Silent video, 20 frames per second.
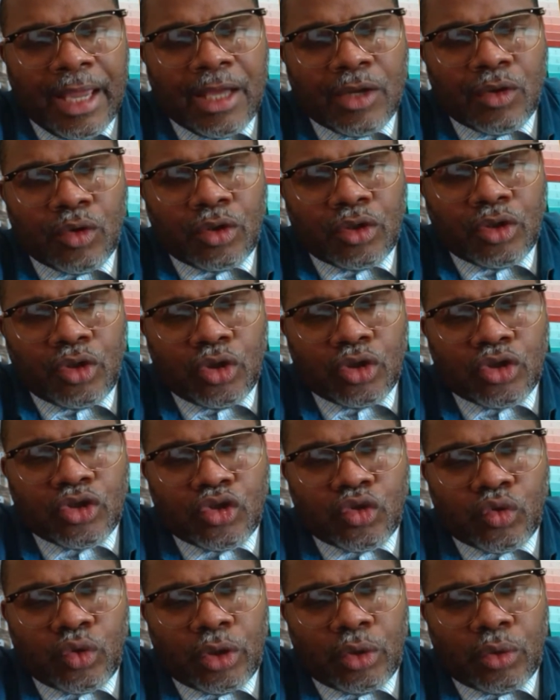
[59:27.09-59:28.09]
and on good
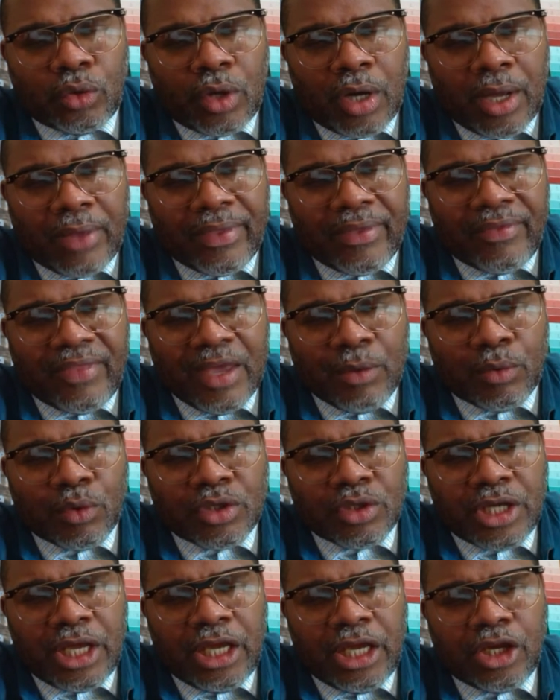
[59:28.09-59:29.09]
soil, O God, that they
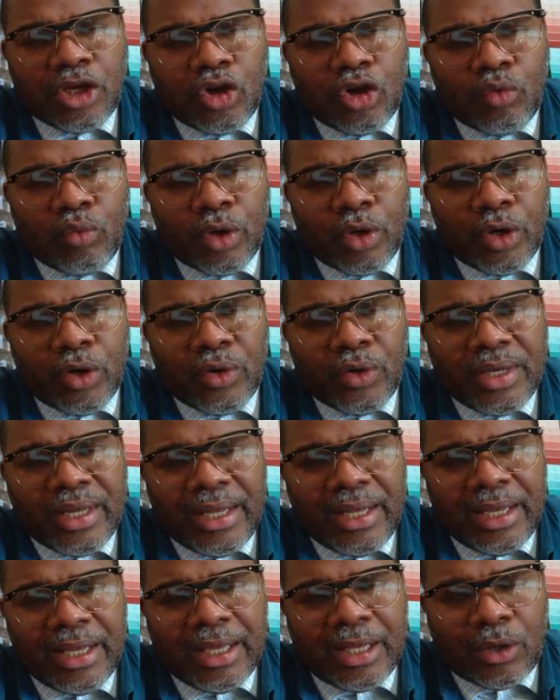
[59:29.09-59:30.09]
will take your
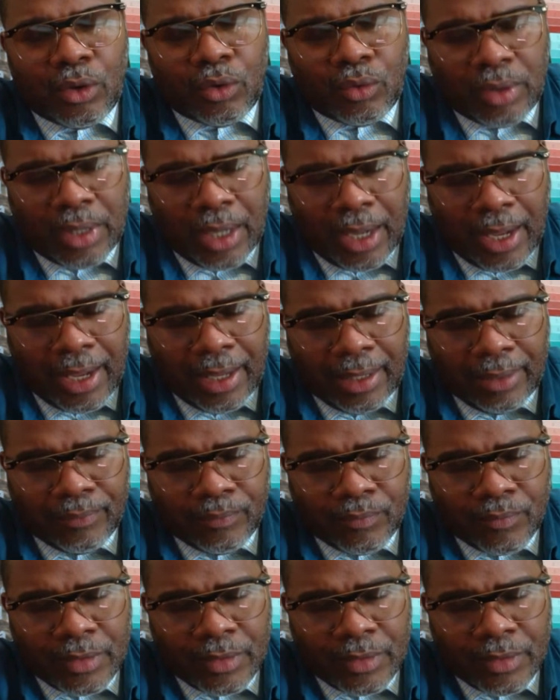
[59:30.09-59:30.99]
word in, O God.